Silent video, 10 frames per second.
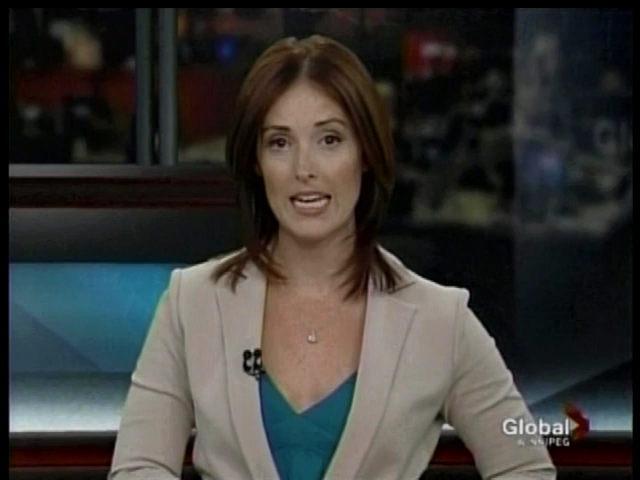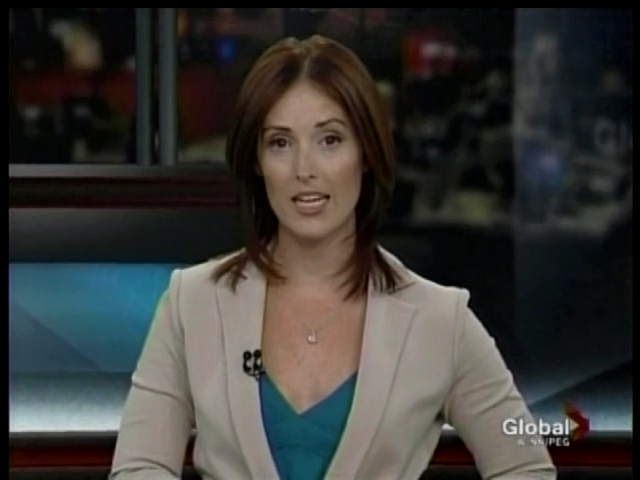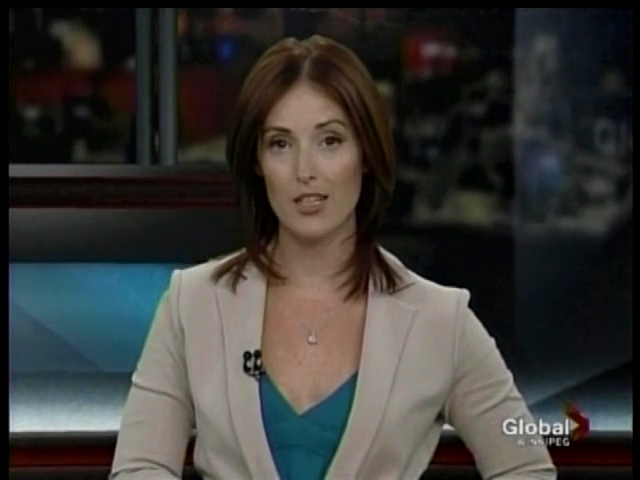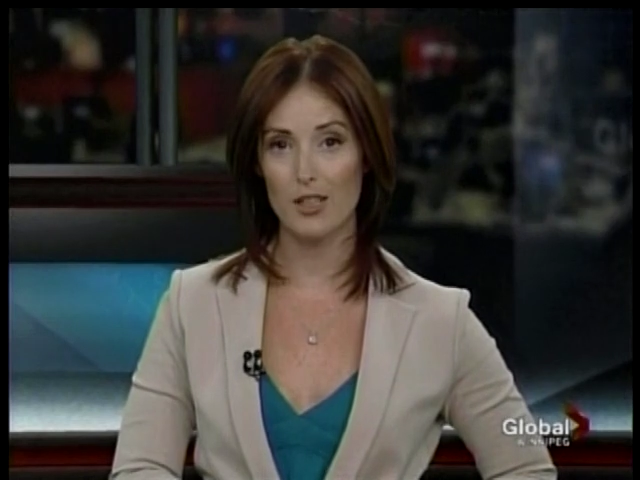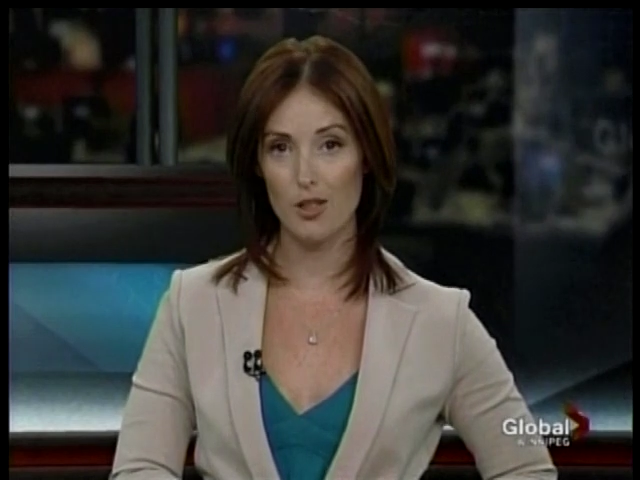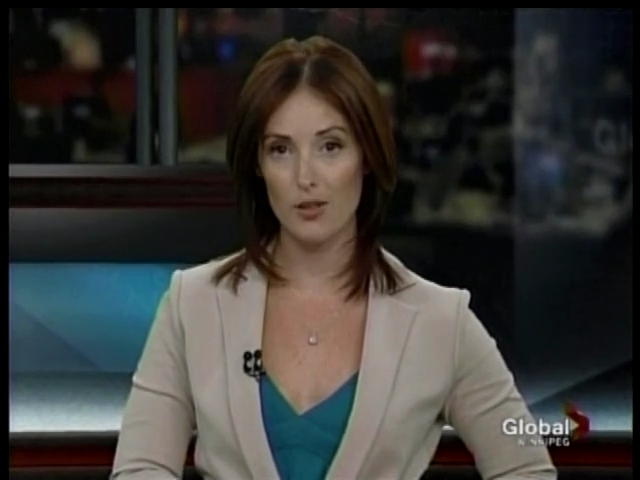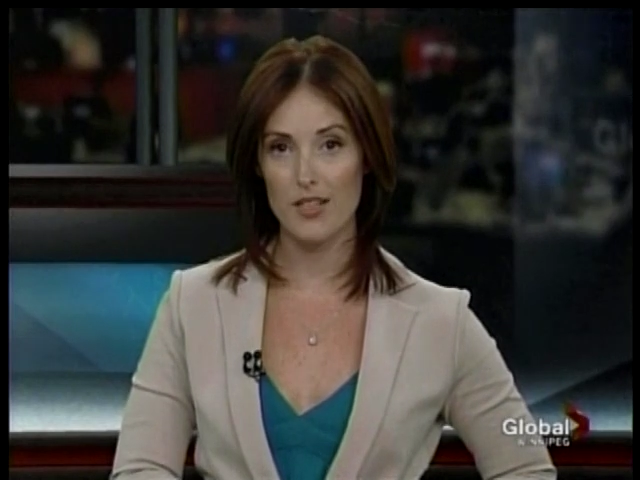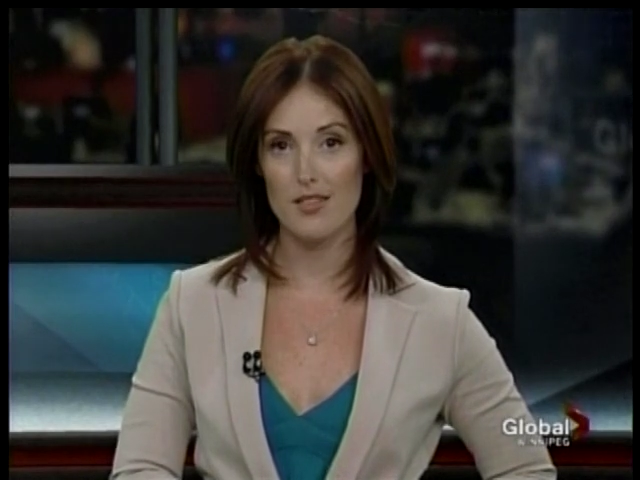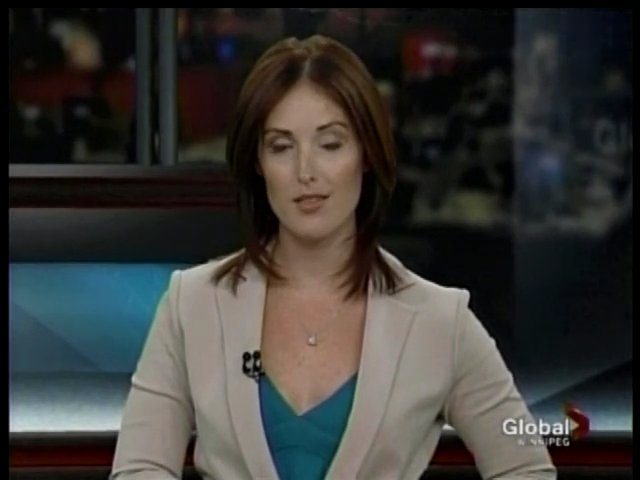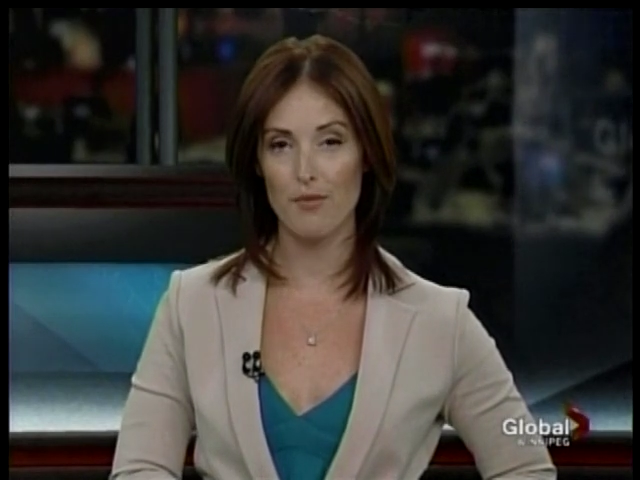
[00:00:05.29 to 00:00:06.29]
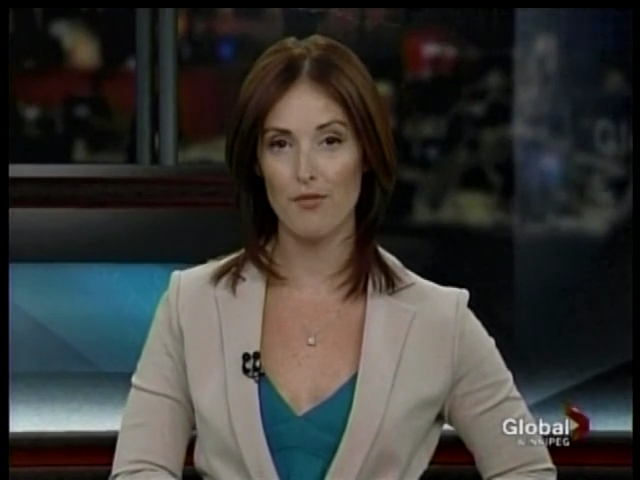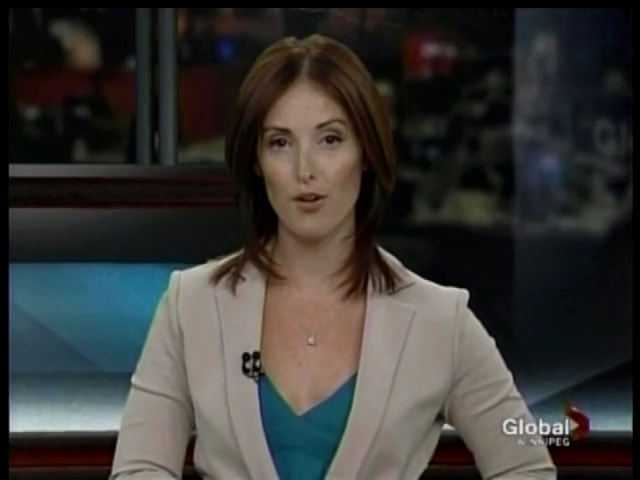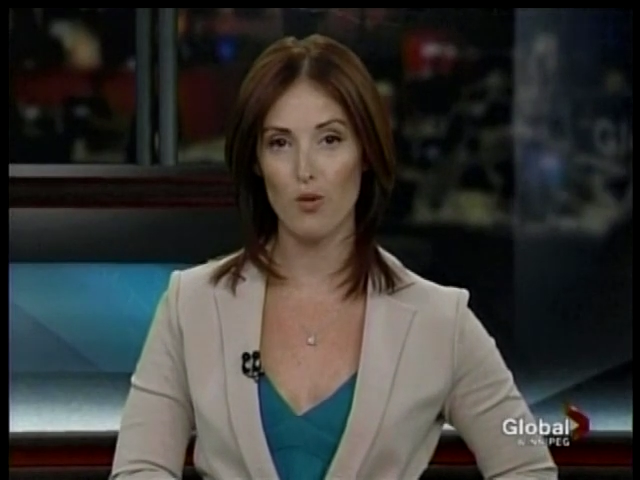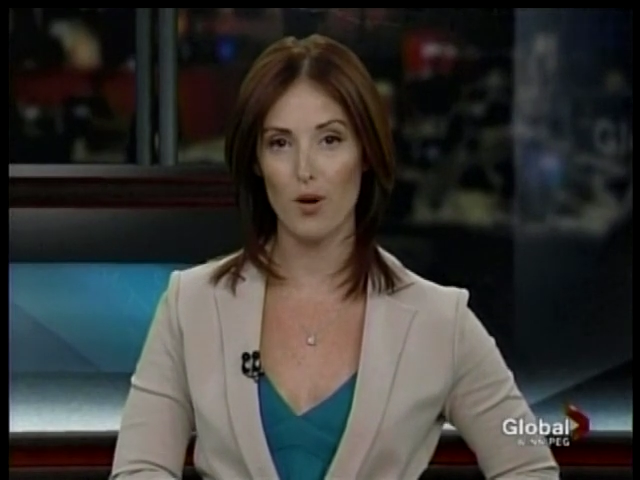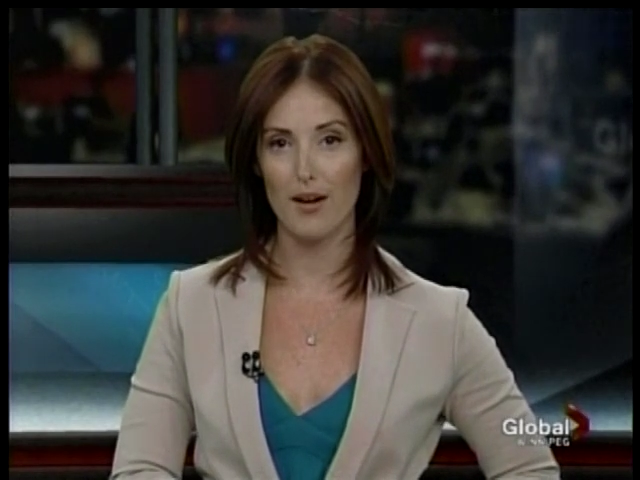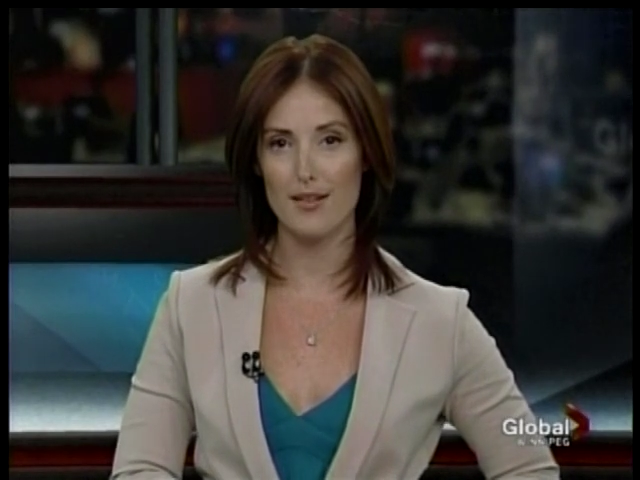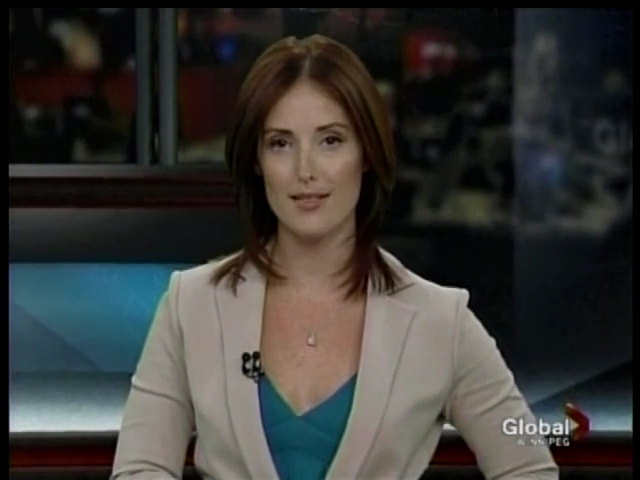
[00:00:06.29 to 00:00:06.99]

included some footwear